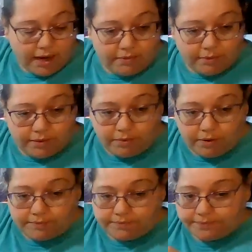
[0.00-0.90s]
And one
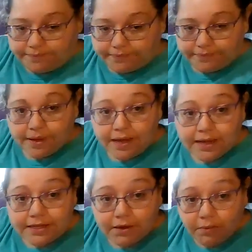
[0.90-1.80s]
more.
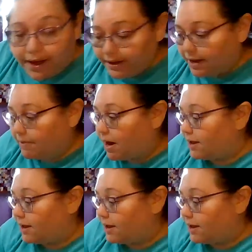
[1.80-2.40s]
So welcome.